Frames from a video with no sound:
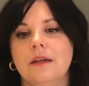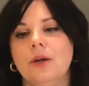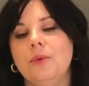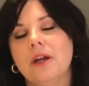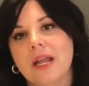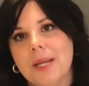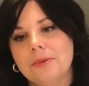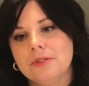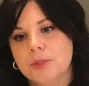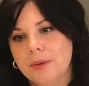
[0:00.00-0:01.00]
We are able
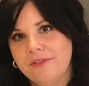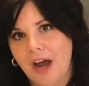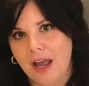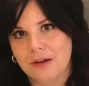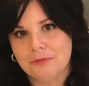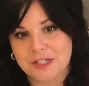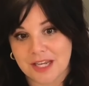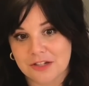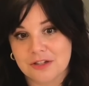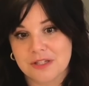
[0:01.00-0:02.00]
to provide
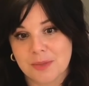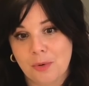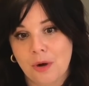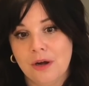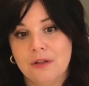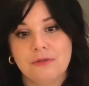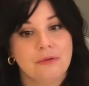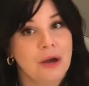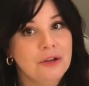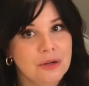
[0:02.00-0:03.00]
retention support
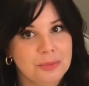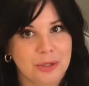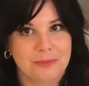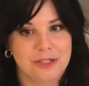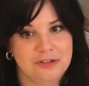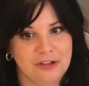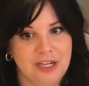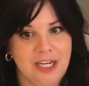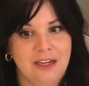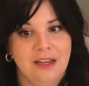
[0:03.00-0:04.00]
throughout your employment journey